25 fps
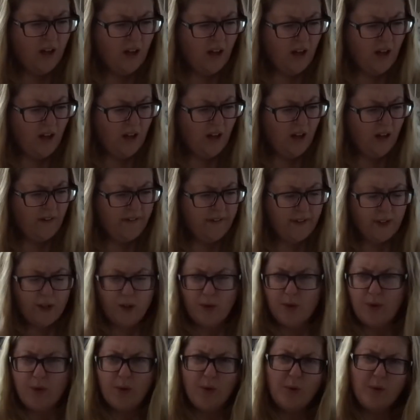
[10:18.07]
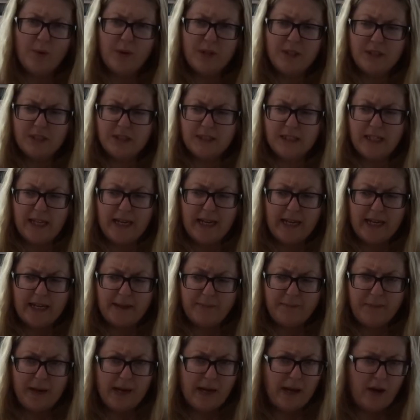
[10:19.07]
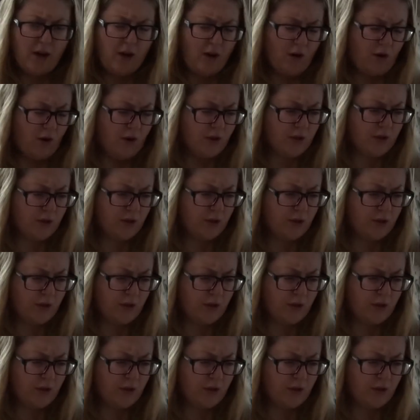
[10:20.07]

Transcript: Oh, Fugo, which is like mega hot.